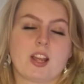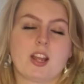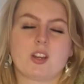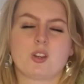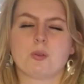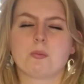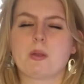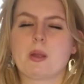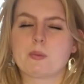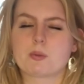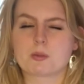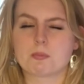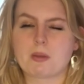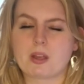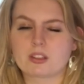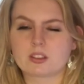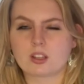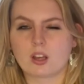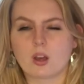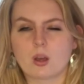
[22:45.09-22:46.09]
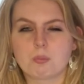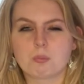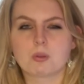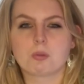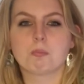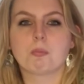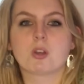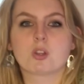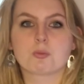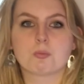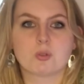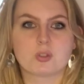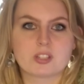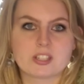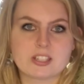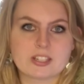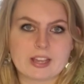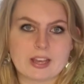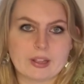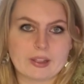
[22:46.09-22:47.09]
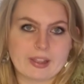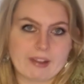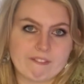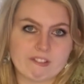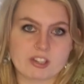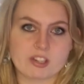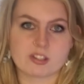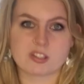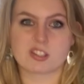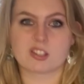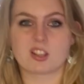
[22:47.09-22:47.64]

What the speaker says: and you'll be able to back that up with much more detailed evidence